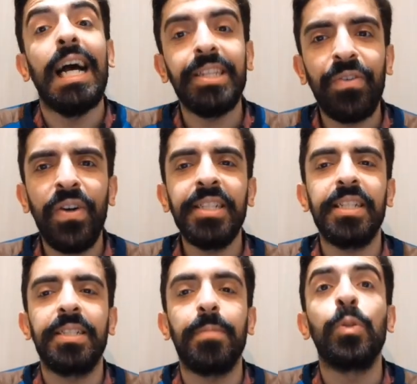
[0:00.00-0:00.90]
And the
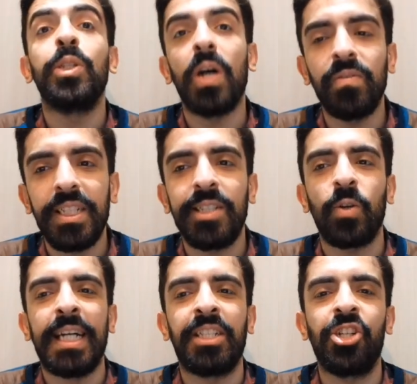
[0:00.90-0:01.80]
first step to solve this
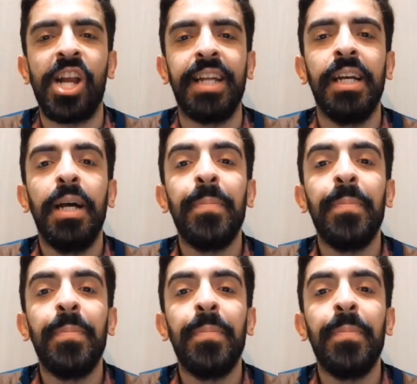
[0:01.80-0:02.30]
question,